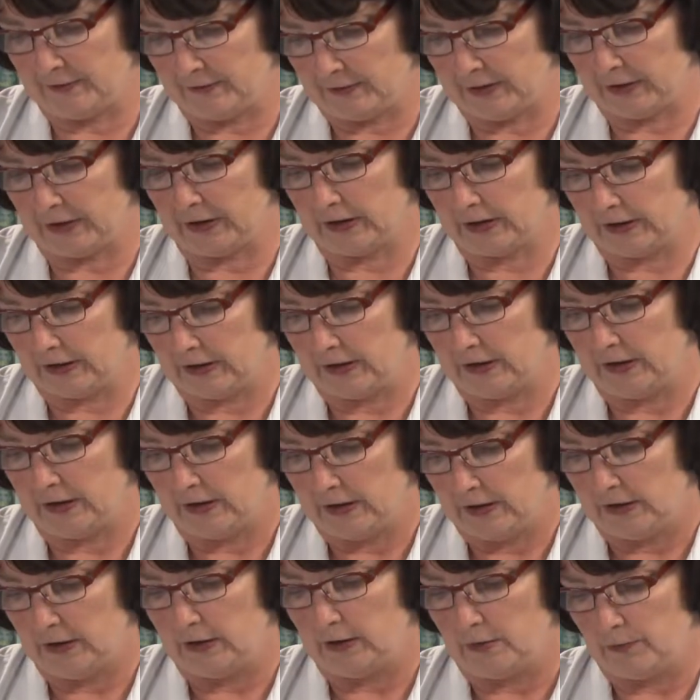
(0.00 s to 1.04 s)
Okay.
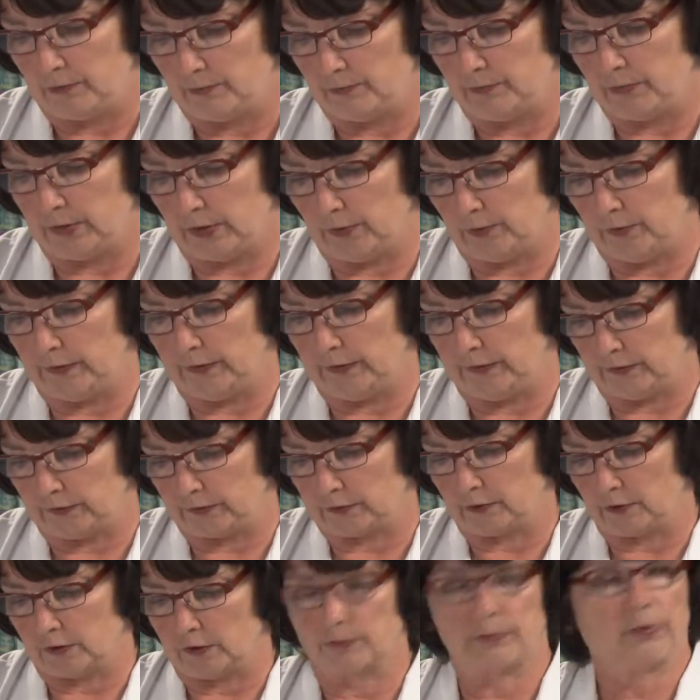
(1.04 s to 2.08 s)
But with this
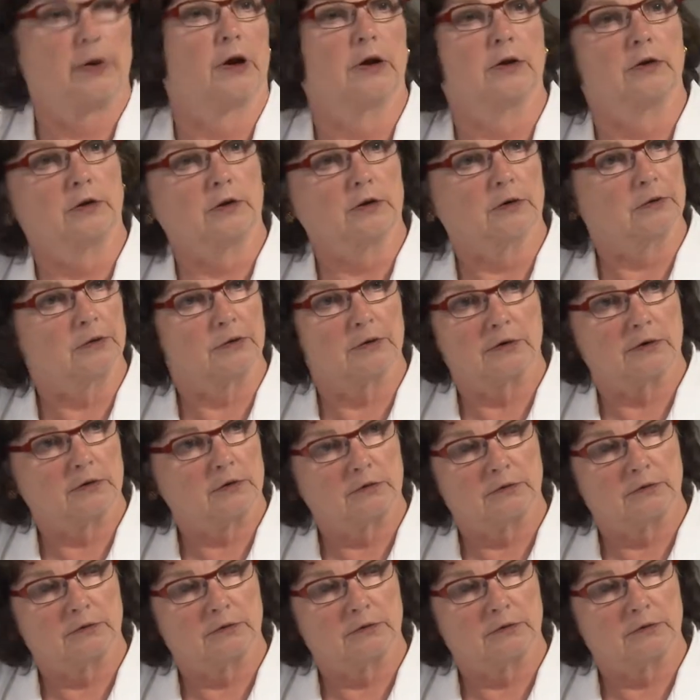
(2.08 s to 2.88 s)
current partner,